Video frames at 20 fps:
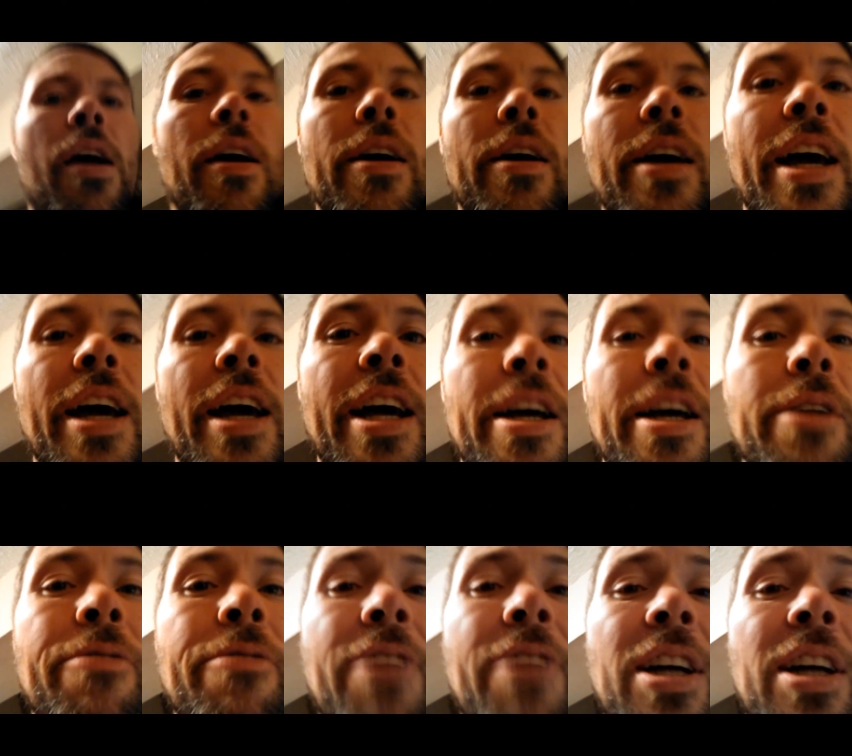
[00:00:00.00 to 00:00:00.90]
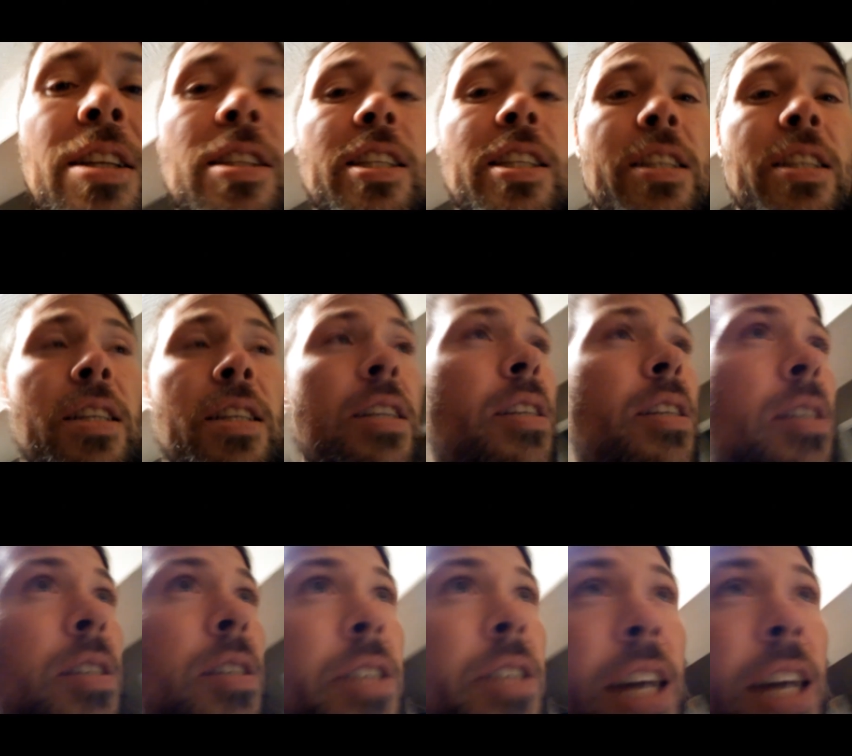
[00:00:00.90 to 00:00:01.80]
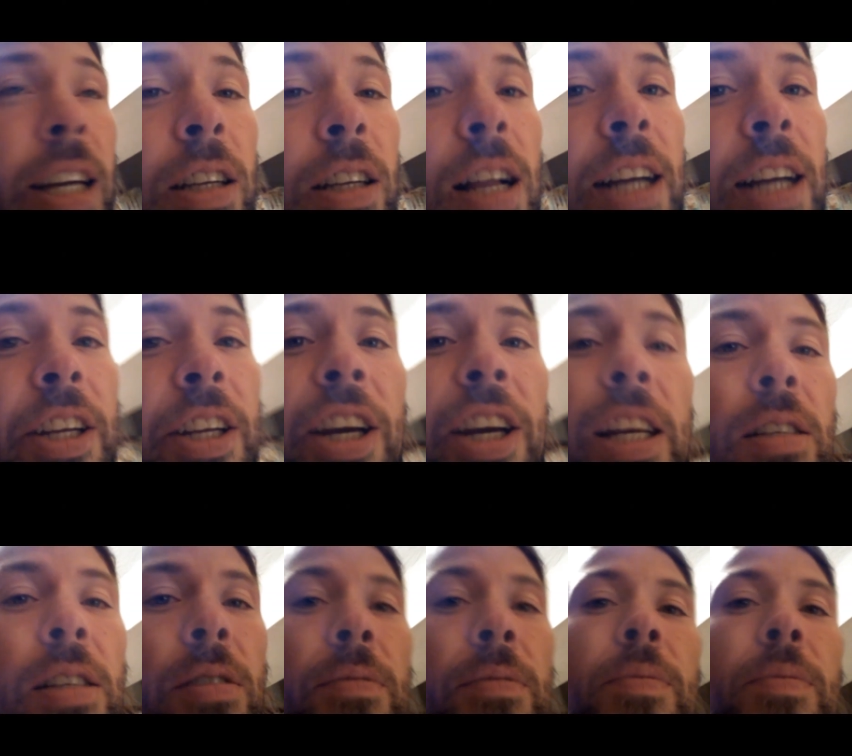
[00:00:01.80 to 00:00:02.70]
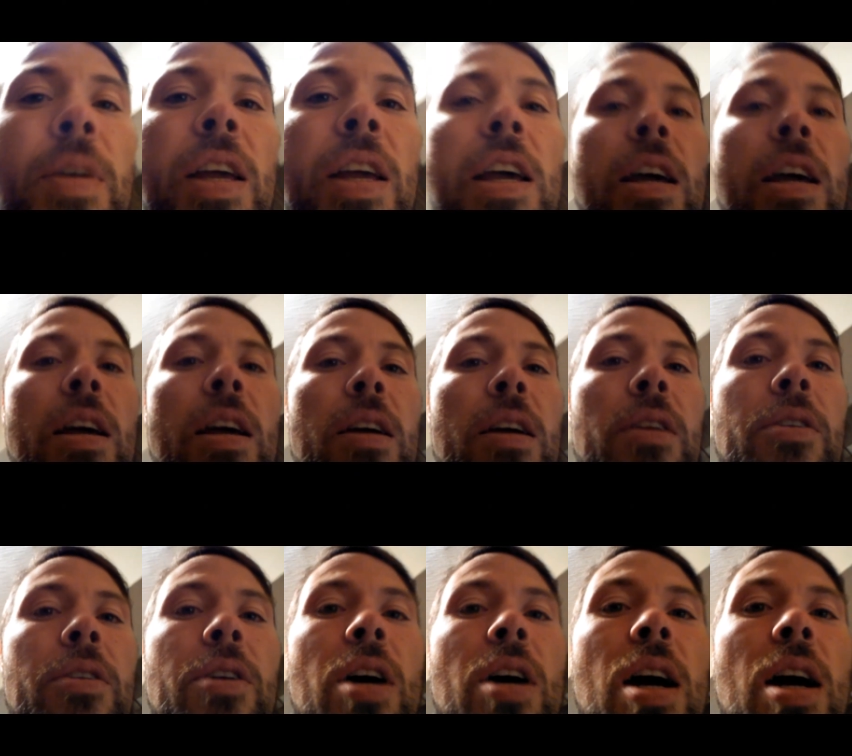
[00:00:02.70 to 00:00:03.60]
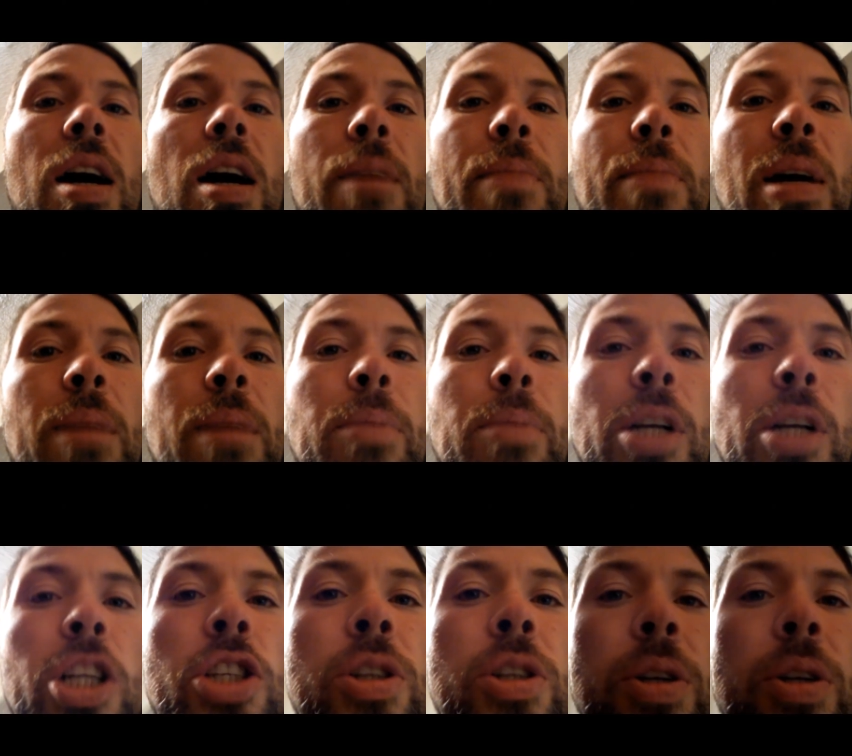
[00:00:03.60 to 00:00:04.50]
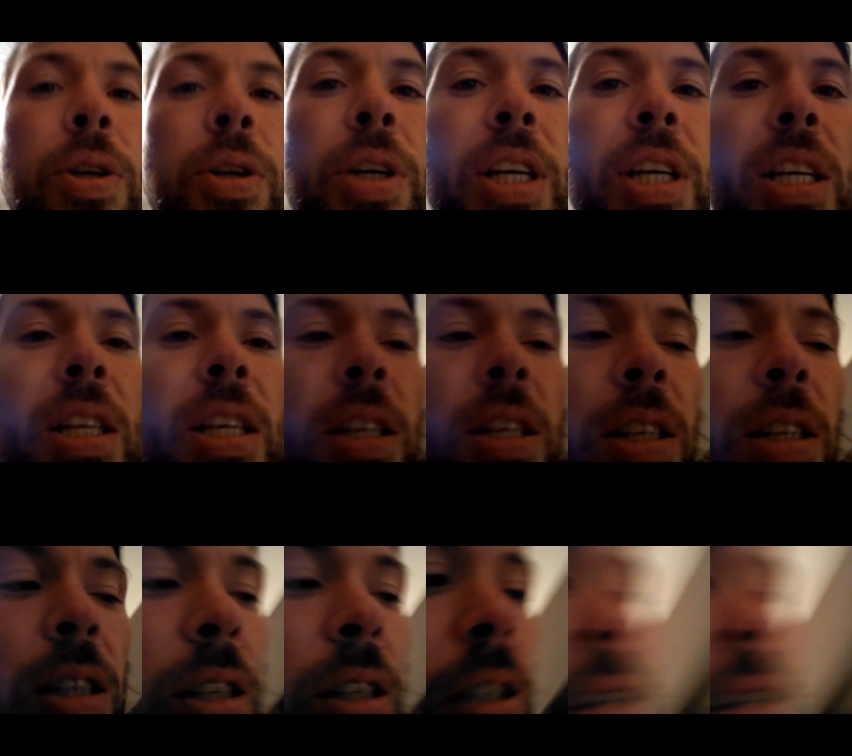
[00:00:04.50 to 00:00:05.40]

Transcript: And finally, it is nine o'clock at night, and uh, my blood sugar is